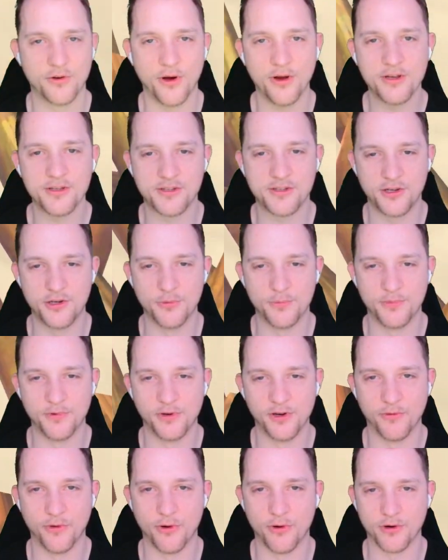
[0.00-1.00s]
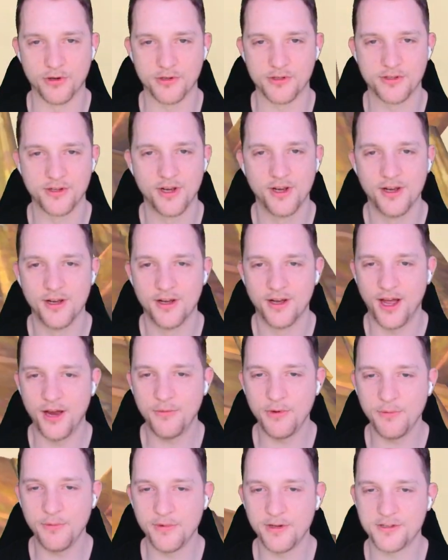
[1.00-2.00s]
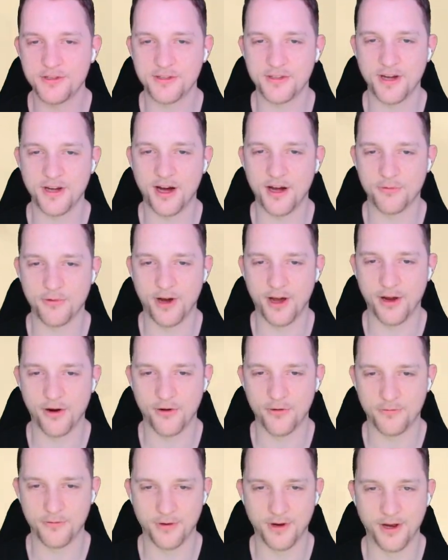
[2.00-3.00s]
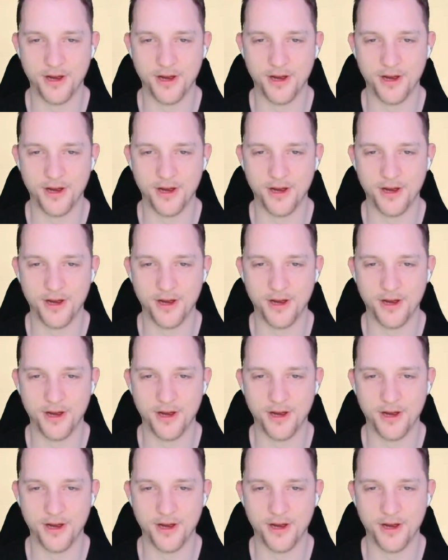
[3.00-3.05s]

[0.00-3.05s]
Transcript: Goddess Cube rewards. And we will start right off